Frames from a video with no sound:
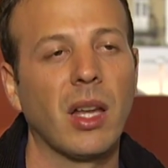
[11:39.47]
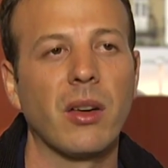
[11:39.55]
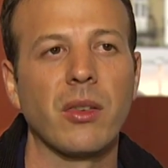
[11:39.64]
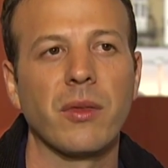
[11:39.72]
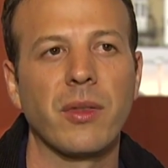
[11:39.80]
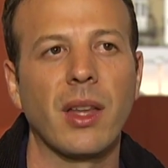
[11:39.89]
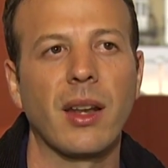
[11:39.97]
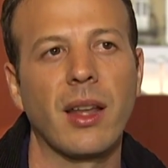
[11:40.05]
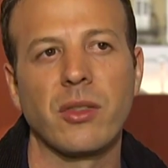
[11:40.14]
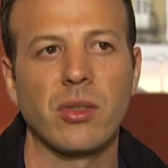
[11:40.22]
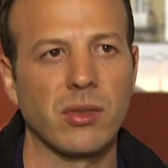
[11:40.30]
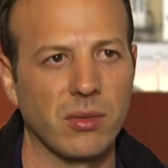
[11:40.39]
I don't know if that
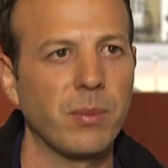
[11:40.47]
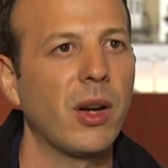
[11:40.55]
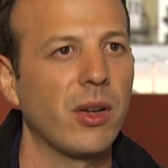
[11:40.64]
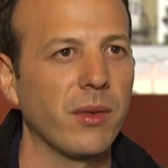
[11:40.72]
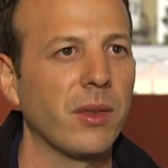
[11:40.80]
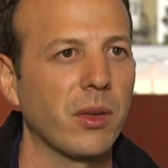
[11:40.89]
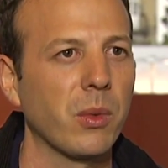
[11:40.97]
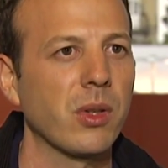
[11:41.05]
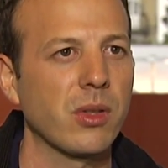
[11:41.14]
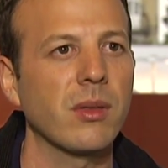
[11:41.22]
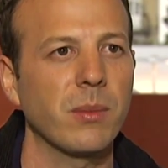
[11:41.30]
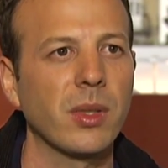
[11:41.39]
answers part of the
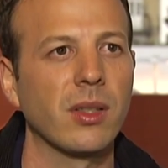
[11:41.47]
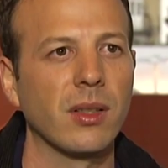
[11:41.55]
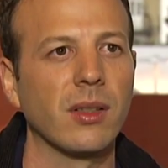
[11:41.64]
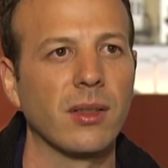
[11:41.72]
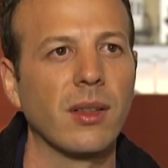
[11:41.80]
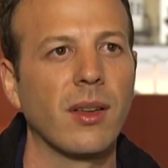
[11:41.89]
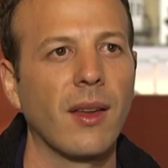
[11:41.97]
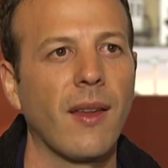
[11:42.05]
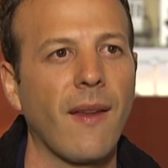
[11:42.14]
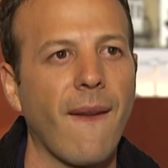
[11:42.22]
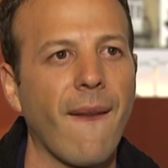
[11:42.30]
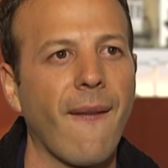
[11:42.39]
question. But
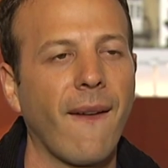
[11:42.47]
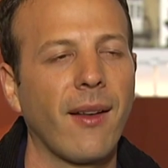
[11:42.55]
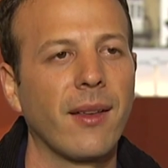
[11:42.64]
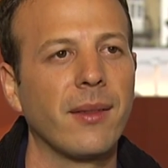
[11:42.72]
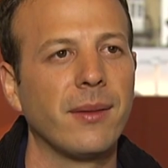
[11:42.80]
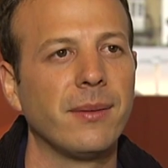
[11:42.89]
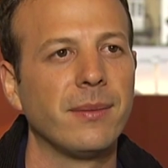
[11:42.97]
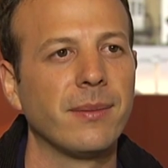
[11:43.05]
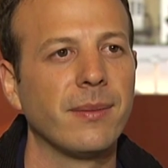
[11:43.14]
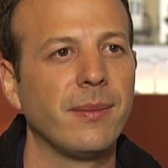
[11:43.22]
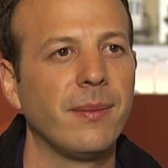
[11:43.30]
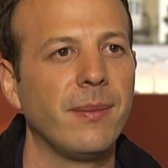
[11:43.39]

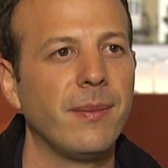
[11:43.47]
yeah.